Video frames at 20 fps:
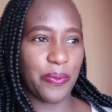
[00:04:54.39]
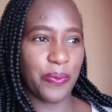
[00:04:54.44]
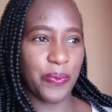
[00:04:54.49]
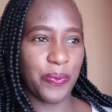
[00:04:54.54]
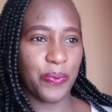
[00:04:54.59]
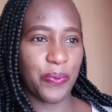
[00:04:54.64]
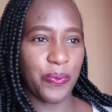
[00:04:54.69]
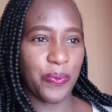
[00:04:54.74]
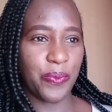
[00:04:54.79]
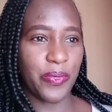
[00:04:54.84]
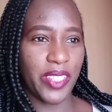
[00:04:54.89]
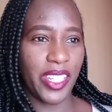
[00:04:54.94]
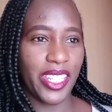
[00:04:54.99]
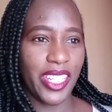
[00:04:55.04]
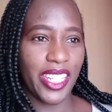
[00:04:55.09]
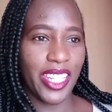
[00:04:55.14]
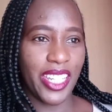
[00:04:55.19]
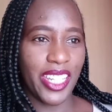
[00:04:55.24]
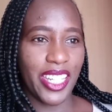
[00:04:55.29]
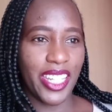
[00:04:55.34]

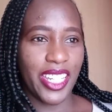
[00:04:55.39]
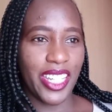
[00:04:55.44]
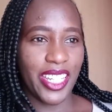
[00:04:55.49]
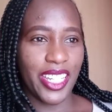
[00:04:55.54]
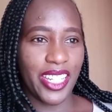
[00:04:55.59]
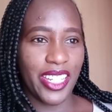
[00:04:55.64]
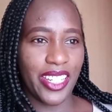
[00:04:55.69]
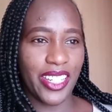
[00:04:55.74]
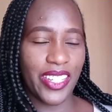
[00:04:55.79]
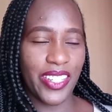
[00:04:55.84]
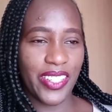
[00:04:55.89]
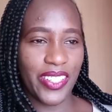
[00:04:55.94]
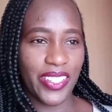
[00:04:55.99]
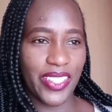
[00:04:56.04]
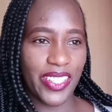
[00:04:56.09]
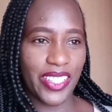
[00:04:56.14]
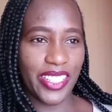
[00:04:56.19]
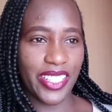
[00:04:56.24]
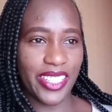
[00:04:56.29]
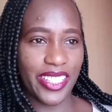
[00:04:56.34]

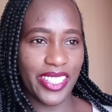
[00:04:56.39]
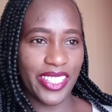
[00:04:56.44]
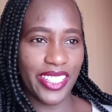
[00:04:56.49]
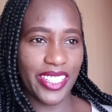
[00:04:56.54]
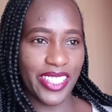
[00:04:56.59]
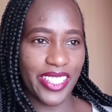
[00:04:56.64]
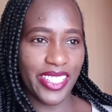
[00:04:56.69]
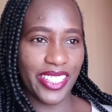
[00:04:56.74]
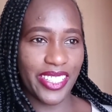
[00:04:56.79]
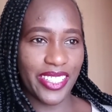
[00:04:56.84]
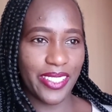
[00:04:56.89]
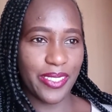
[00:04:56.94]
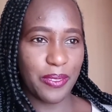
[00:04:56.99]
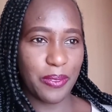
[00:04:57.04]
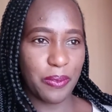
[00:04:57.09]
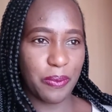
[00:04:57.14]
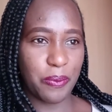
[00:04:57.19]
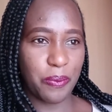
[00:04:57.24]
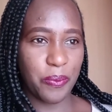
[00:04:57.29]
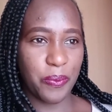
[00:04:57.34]

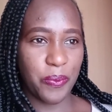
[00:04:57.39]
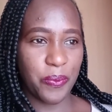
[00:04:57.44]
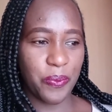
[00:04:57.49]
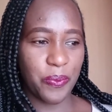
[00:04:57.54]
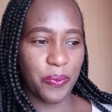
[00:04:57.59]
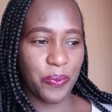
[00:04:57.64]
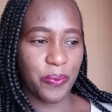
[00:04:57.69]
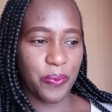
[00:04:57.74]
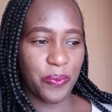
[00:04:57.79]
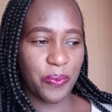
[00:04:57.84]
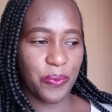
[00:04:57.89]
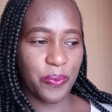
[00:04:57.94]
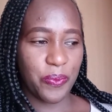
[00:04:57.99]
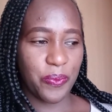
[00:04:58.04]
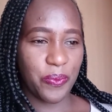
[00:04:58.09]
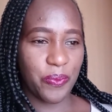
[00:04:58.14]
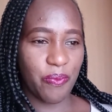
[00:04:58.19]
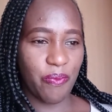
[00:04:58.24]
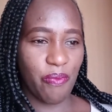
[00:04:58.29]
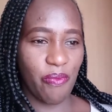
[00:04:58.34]

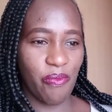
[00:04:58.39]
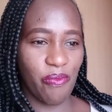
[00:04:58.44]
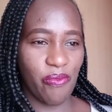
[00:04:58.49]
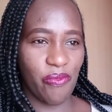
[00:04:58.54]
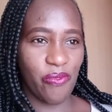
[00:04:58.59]
No one is speaking in this clip.